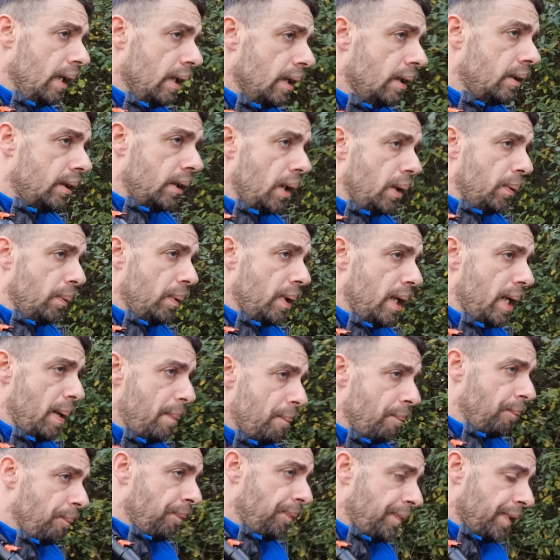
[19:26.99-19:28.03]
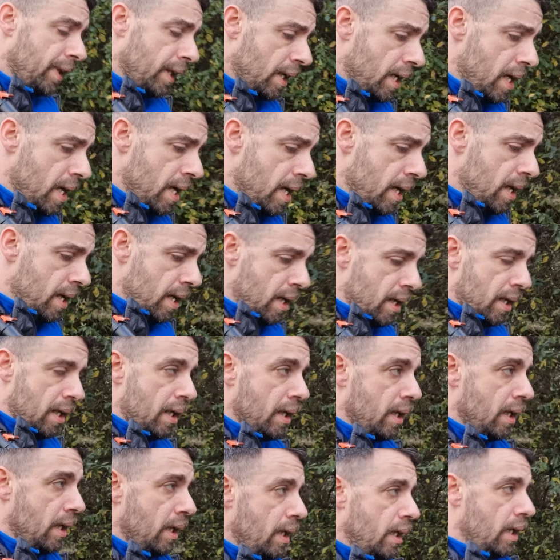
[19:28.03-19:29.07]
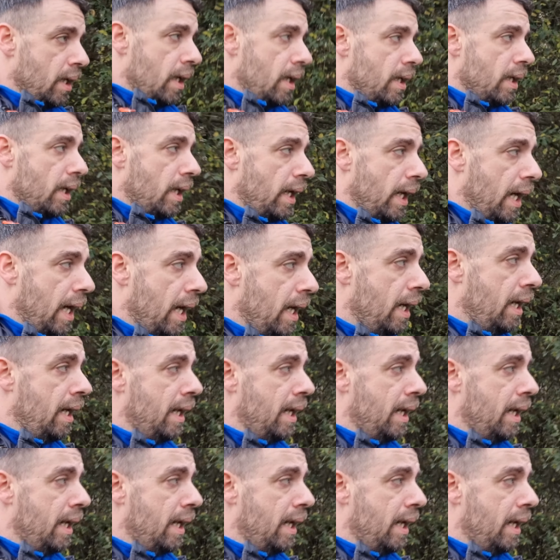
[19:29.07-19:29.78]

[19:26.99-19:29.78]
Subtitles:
So yeah,